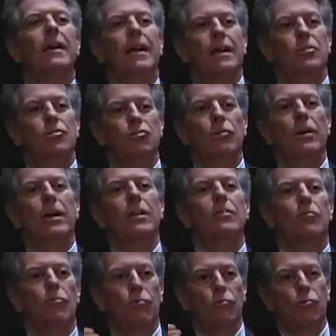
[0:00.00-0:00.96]
and try
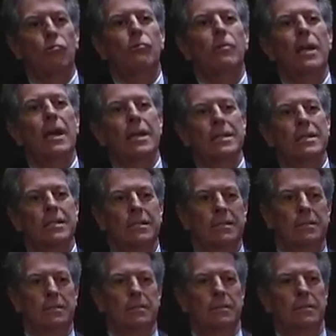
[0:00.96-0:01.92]
and create
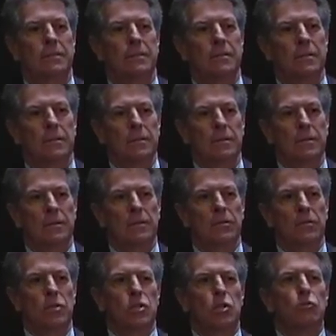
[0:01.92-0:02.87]

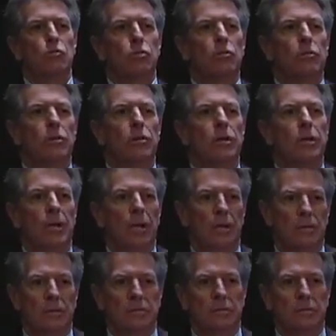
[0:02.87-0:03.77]
the social learning